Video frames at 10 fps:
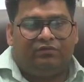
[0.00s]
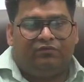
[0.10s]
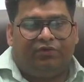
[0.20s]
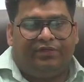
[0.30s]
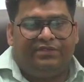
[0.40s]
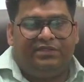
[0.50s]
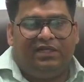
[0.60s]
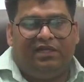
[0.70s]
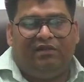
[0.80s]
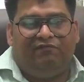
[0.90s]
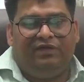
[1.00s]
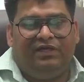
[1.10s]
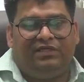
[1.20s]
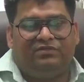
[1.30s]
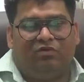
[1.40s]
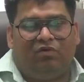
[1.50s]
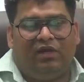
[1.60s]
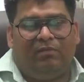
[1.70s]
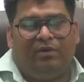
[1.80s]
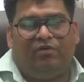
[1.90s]
So what is living is
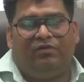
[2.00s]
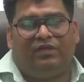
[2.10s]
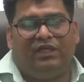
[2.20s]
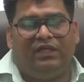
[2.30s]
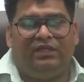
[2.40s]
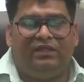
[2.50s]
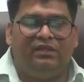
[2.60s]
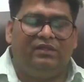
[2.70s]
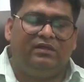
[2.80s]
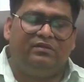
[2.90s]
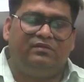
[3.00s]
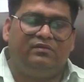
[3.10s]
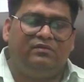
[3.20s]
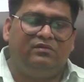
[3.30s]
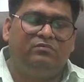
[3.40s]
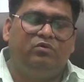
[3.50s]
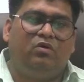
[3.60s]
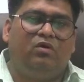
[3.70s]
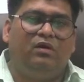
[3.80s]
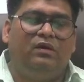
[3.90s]
all about in the term
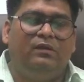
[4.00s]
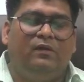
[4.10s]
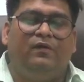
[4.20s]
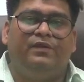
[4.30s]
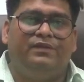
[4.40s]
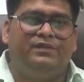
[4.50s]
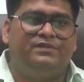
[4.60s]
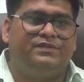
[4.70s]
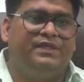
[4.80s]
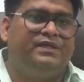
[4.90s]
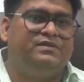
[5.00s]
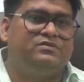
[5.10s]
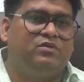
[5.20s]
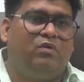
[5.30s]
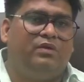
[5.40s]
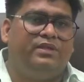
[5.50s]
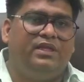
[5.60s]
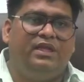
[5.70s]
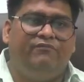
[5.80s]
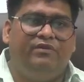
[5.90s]
called, or in this sentence called, the
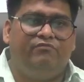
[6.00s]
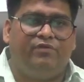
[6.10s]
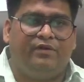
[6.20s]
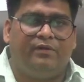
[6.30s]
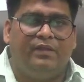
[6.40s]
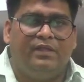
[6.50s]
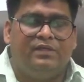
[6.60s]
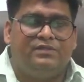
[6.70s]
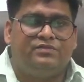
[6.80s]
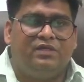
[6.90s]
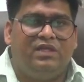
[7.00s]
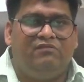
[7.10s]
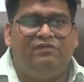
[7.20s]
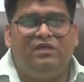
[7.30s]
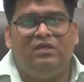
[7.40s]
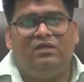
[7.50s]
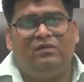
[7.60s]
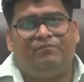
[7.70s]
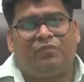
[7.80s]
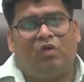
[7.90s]
living word. So
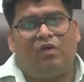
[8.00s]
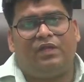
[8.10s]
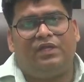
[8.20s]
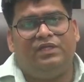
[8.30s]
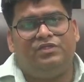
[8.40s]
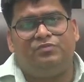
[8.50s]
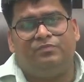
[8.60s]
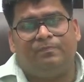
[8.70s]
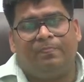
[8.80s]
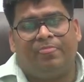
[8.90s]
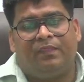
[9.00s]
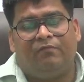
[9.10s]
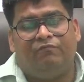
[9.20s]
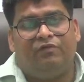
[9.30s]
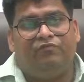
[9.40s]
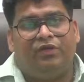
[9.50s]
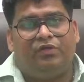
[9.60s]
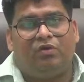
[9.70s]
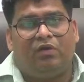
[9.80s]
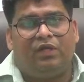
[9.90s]
living organism, what we
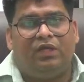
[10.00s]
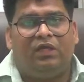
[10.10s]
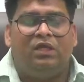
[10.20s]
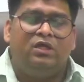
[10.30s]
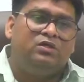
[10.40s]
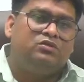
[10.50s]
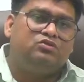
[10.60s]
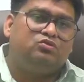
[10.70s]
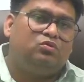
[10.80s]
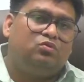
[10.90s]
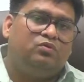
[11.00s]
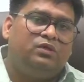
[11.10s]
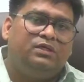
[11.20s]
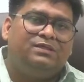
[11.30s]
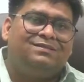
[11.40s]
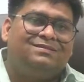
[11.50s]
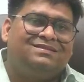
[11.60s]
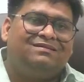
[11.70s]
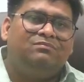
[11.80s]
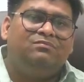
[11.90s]
are talking, so
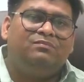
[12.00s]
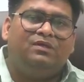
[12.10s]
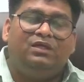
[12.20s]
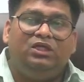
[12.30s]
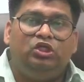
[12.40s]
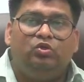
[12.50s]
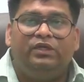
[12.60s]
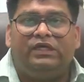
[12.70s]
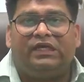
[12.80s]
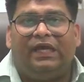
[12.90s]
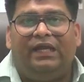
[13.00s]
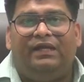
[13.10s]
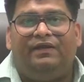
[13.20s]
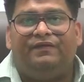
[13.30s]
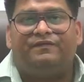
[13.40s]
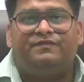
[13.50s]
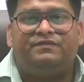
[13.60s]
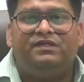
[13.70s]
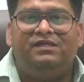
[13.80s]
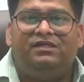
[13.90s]
some unique and
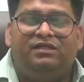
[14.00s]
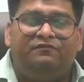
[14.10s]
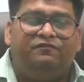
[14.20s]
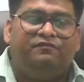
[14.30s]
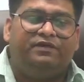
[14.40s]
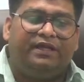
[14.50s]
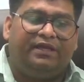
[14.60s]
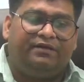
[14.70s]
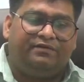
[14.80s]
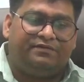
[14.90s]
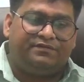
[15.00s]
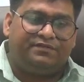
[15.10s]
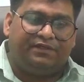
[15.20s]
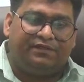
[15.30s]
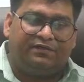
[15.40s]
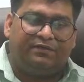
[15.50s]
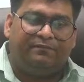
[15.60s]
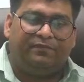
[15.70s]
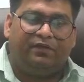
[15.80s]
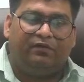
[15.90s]
distinctive characteristic.
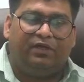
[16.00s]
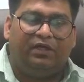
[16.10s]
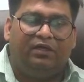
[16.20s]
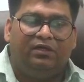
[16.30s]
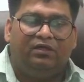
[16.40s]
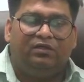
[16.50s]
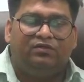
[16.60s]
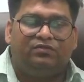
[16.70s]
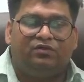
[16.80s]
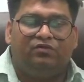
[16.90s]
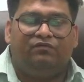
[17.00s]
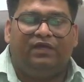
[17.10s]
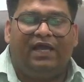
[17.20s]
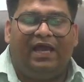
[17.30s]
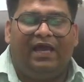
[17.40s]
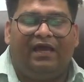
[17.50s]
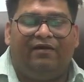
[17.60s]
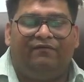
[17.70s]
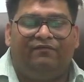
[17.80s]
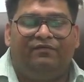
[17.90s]
Okay, so you will
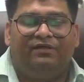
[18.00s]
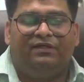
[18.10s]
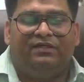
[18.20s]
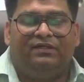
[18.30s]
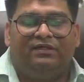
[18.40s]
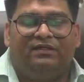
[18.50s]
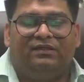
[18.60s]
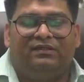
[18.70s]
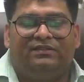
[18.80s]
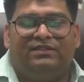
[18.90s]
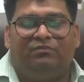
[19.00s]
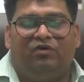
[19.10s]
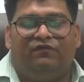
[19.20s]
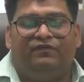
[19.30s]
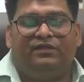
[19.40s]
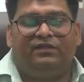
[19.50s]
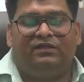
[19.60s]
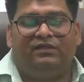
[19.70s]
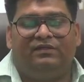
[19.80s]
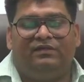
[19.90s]
have some of the,
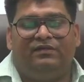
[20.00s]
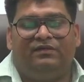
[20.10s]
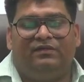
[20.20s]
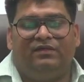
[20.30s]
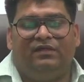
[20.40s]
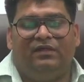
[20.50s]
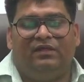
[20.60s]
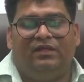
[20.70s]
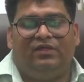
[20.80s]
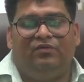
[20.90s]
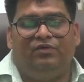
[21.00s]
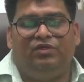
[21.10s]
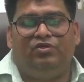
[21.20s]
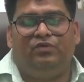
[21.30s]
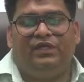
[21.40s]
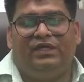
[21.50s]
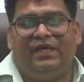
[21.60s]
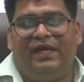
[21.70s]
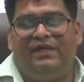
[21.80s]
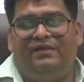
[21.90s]
unique
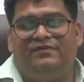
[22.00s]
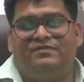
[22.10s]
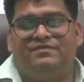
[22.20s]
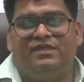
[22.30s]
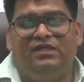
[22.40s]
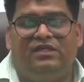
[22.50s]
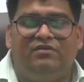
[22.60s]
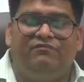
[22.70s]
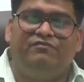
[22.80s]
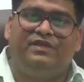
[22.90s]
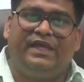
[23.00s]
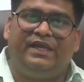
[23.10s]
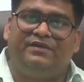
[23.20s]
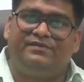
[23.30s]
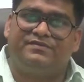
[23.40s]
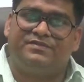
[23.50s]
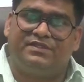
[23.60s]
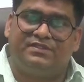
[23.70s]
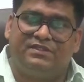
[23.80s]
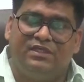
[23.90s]
and distinctive
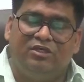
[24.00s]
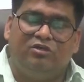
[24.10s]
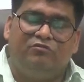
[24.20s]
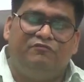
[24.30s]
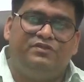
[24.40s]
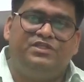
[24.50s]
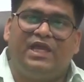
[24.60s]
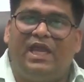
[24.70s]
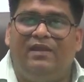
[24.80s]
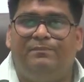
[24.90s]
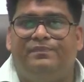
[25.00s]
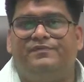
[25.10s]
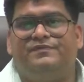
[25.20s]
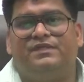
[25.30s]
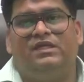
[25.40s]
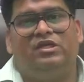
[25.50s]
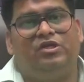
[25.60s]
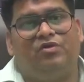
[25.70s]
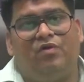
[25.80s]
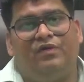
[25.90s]
characteristics which help us in
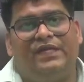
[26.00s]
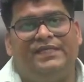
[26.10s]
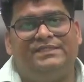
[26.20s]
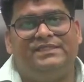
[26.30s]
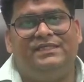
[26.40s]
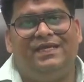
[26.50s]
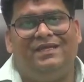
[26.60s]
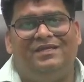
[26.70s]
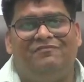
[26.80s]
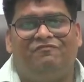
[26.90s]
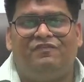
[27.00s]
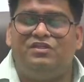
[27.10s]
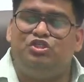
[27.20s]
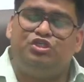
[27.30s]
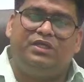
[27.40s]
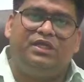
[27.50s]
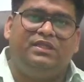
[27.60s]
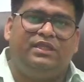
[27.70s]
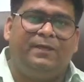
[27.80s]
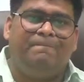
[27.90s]
recognizing and
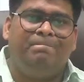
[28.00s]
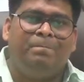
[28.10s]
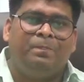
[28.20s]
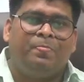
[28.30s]
differentiating them